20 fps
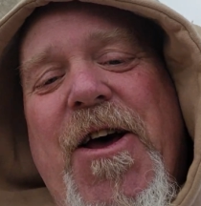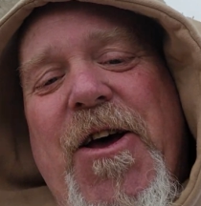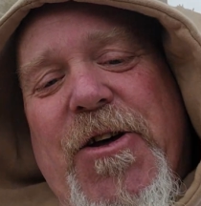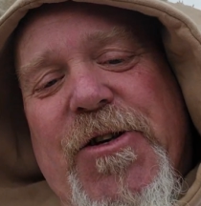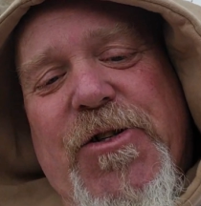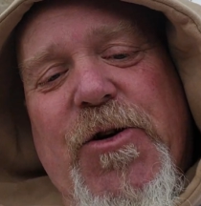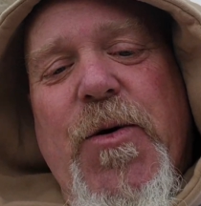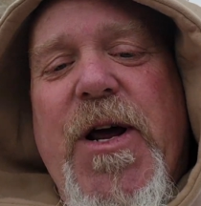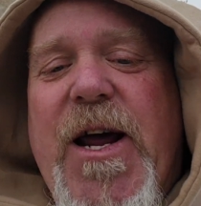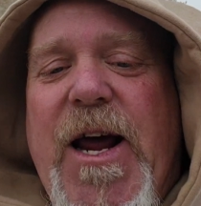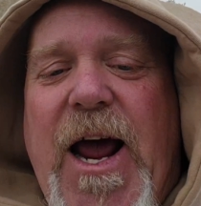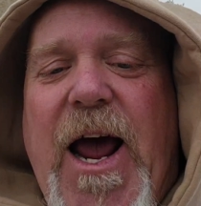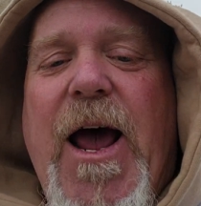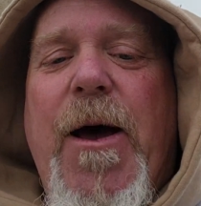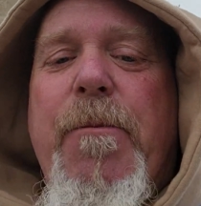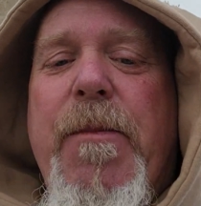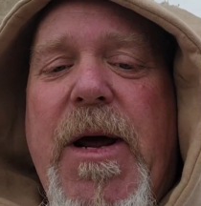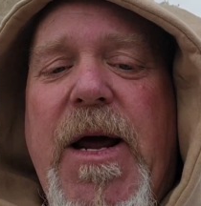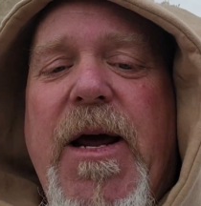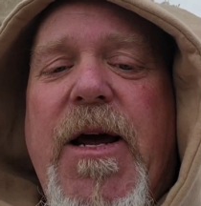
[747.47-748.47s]
So he
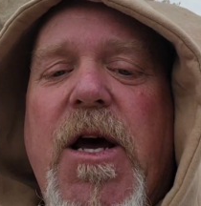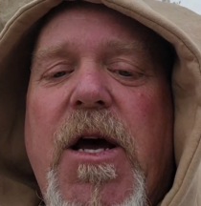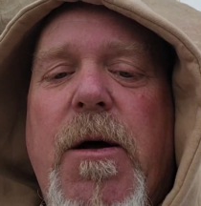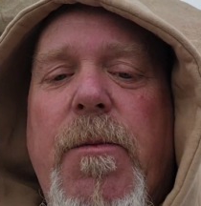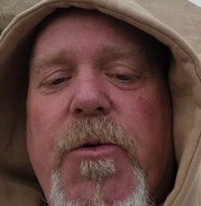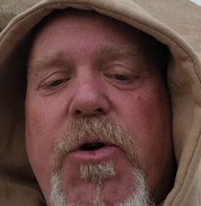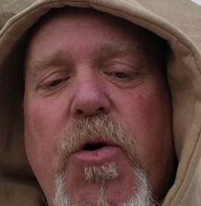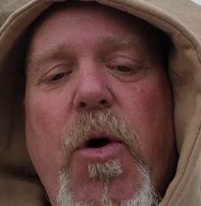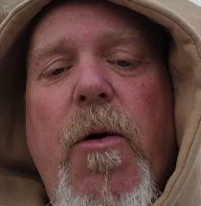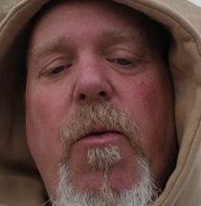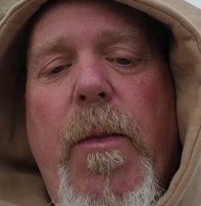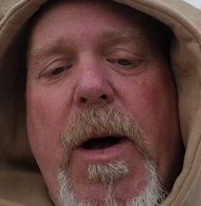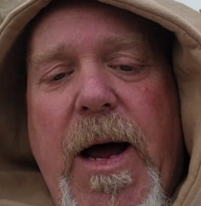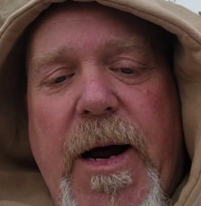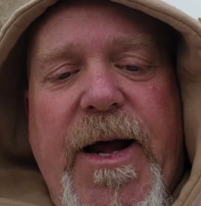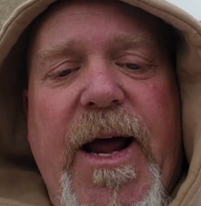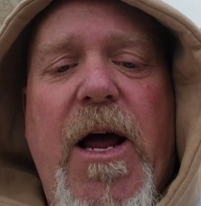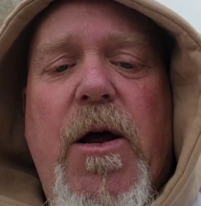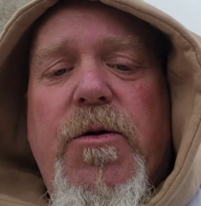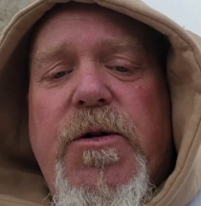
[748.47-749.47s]
had me come during my
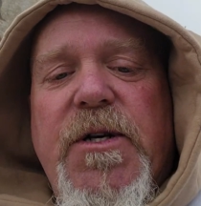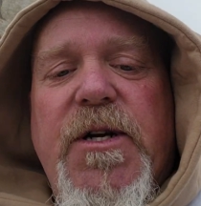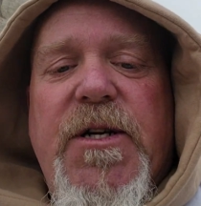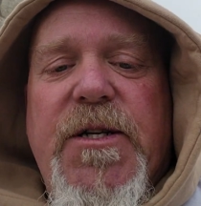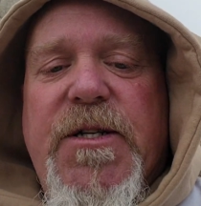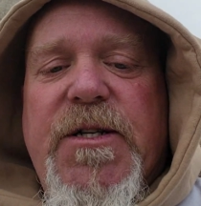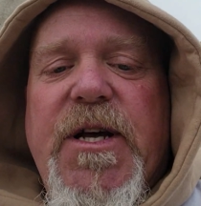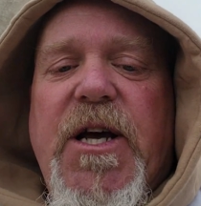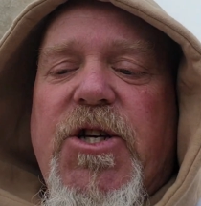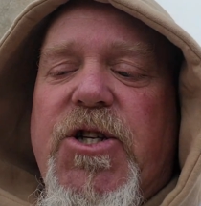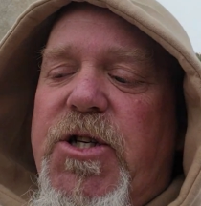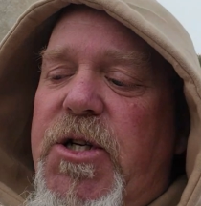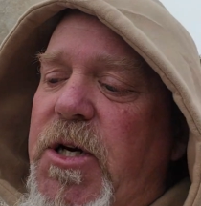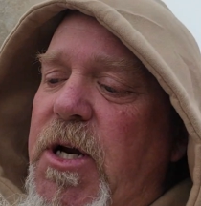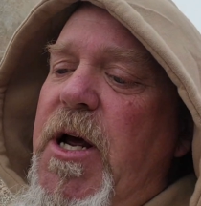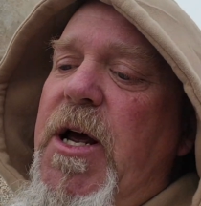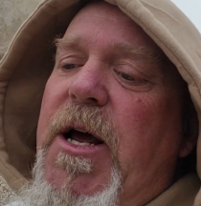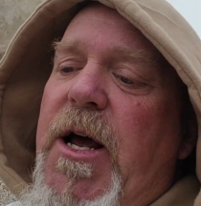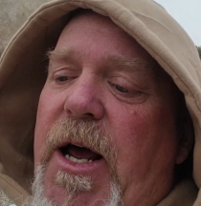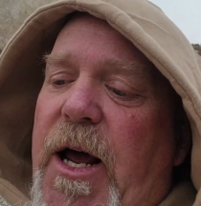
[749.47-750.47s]
counseling session
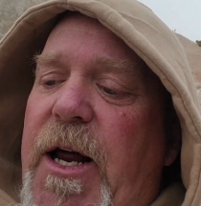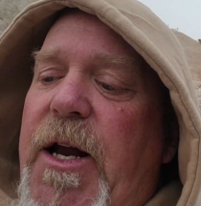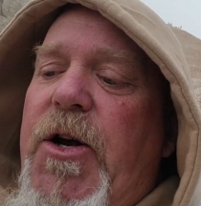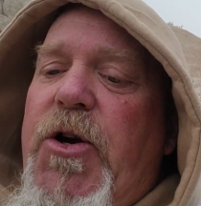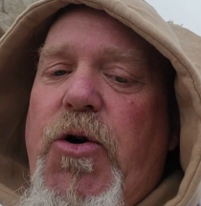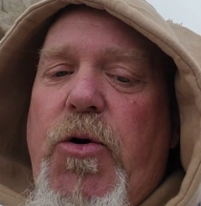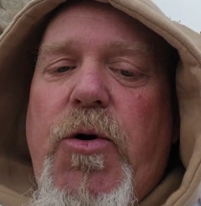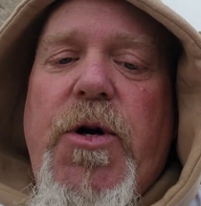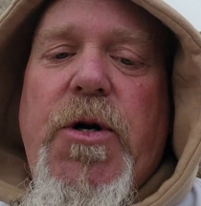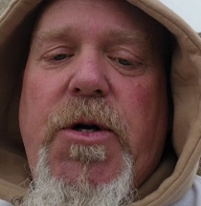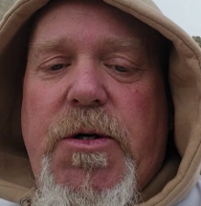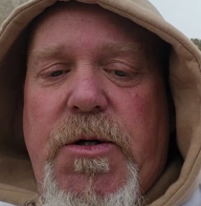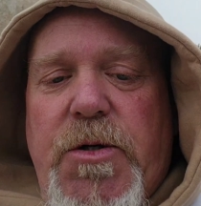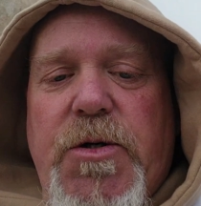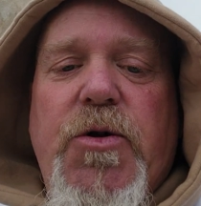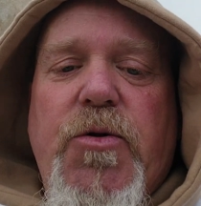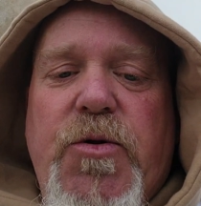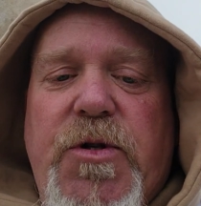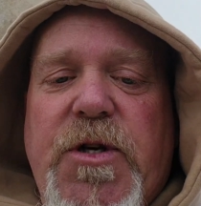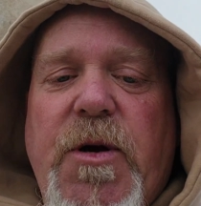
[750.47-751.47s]
and do
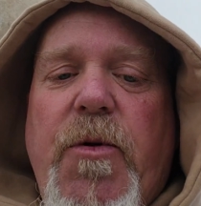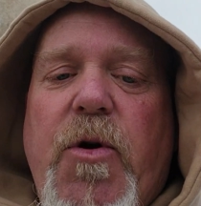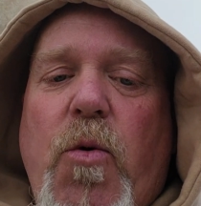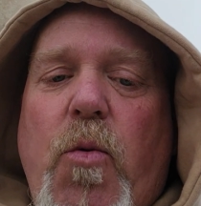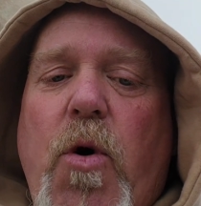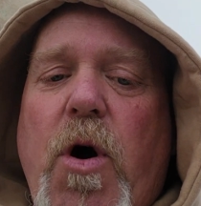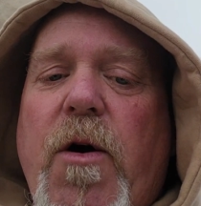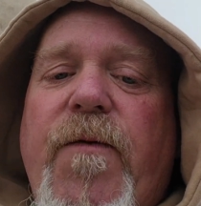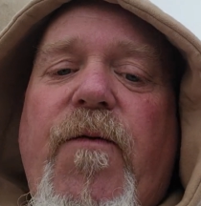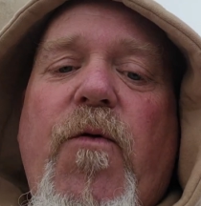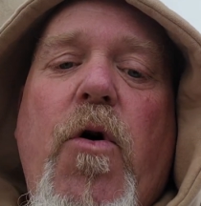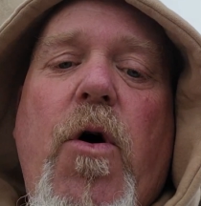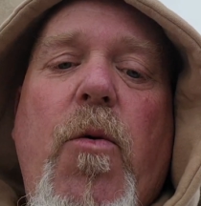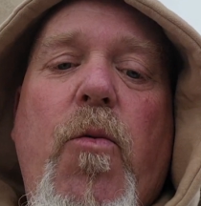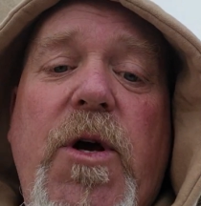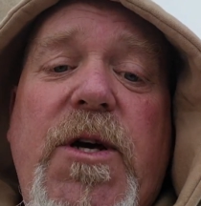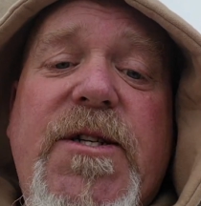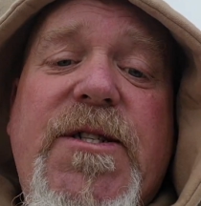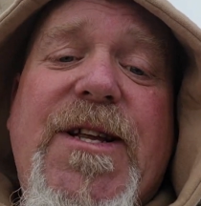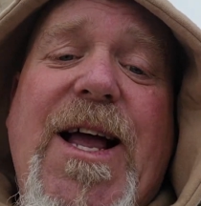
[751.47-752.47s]
some of the work for him.
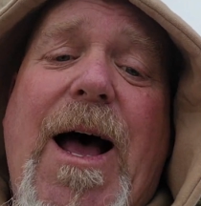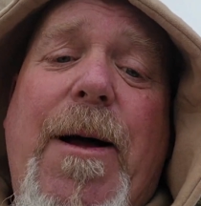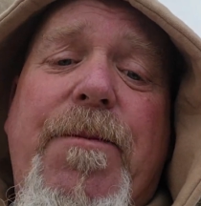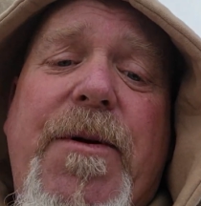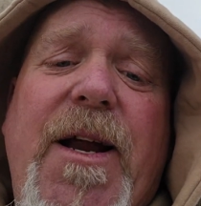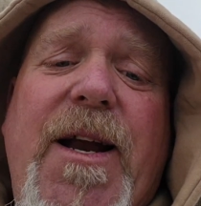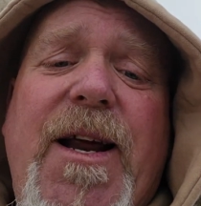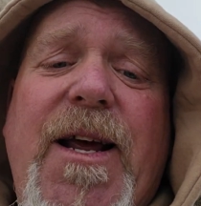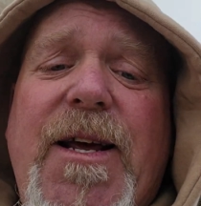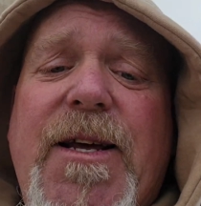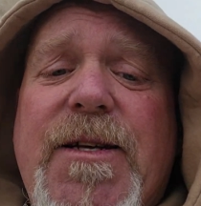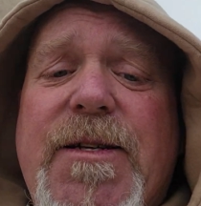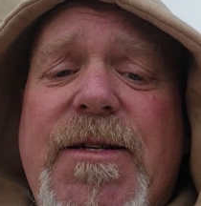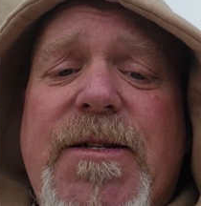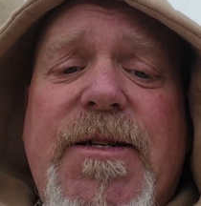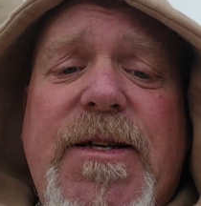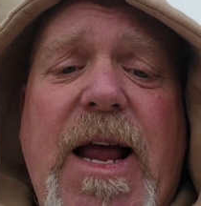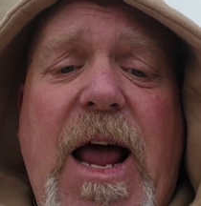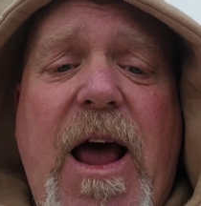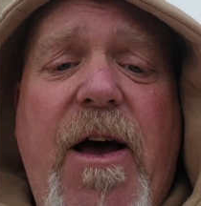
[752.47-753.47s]
We stopped at his
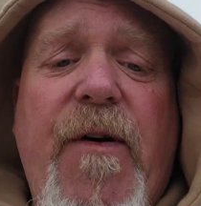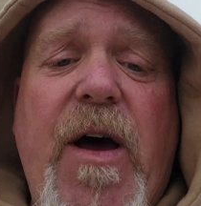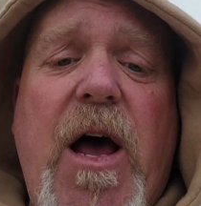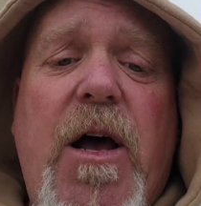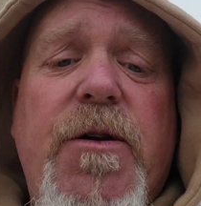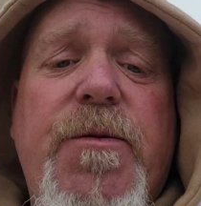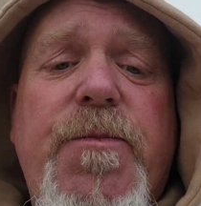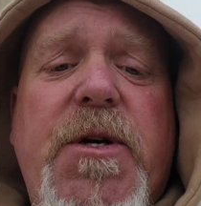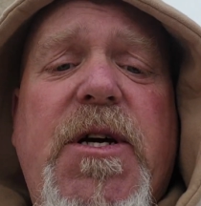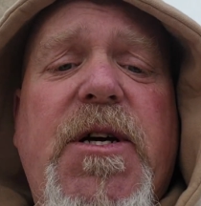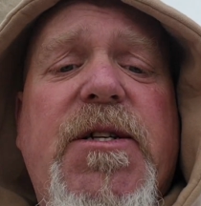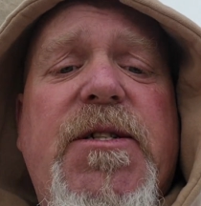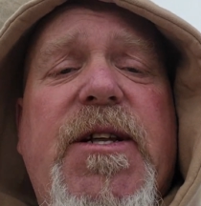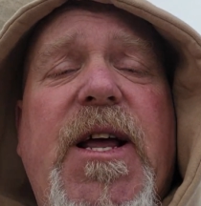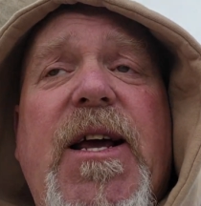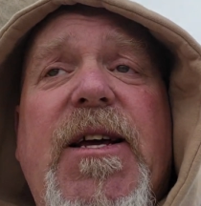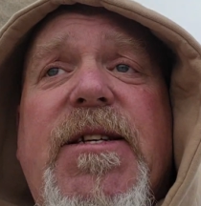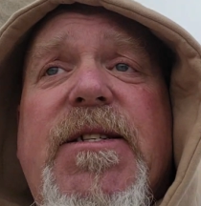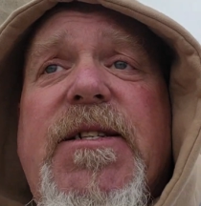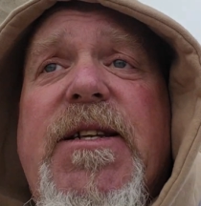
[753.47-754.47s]
staff house because
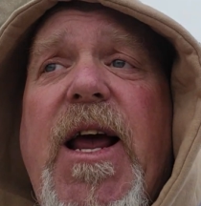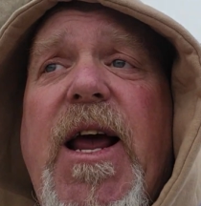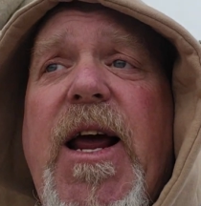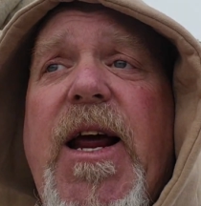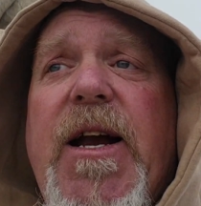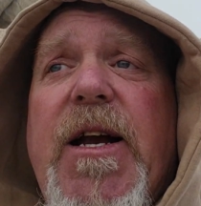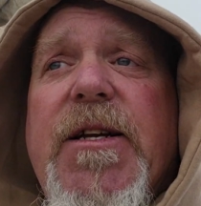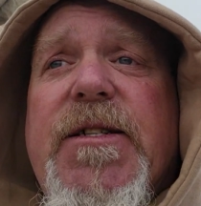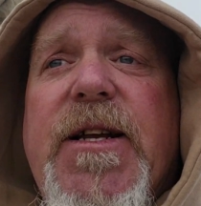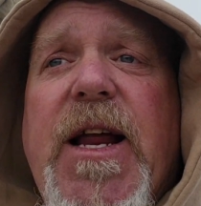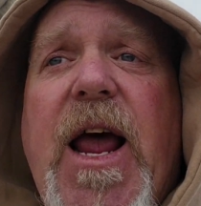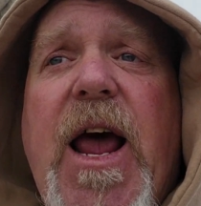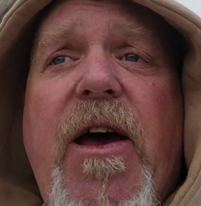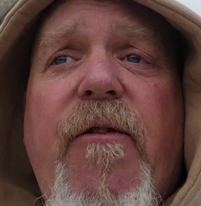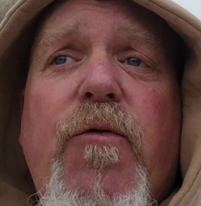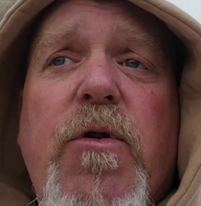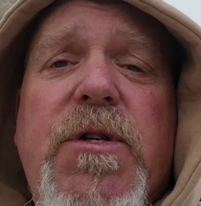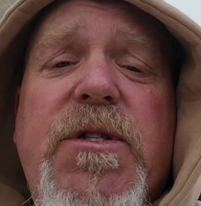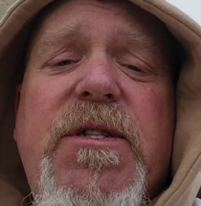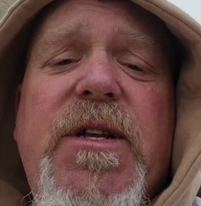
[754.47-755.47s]
the
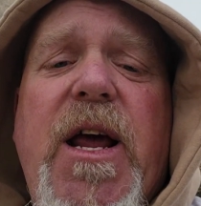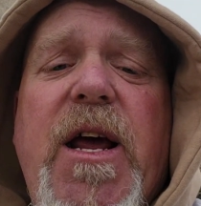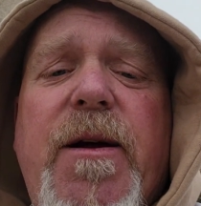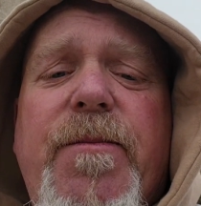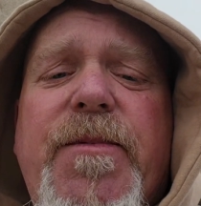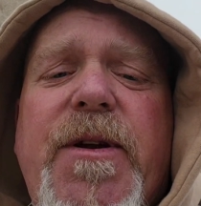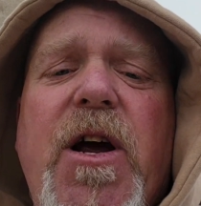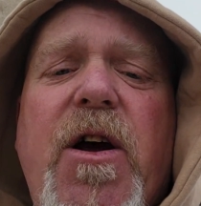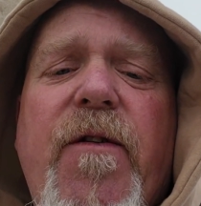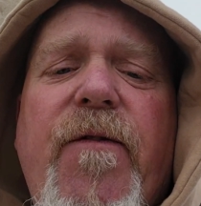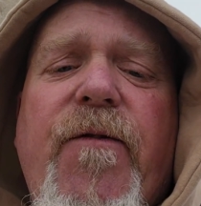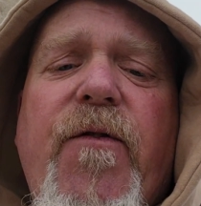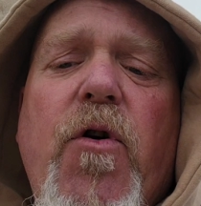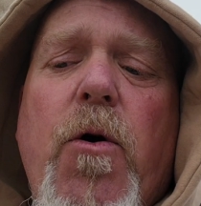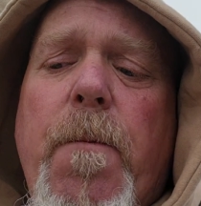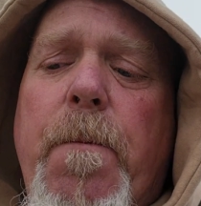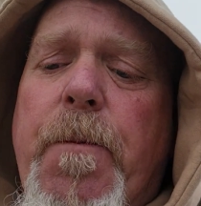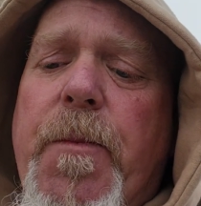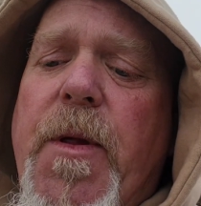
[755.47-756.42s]
staff would stay up there for